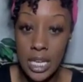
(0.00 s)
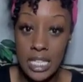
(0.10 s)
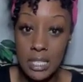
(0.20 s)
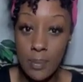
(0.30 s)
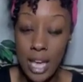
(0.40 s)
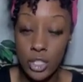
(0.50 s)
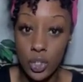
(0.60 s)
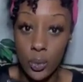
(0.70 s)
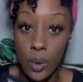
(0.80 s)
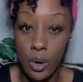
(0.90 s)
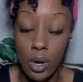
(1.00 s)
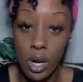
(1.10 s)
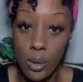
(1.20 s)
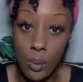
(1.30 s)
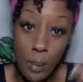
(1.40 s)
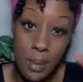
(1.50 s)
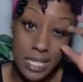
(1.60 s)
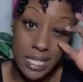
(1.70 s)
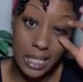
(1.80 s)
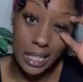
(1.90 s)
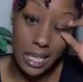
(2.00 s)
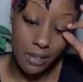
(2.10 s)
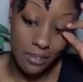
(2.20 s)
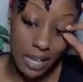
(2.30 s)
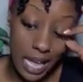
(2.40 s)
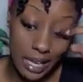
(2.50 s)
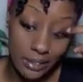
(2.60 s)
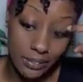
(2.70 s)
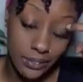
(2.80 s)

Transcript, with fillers: It's about your um, romantic love life.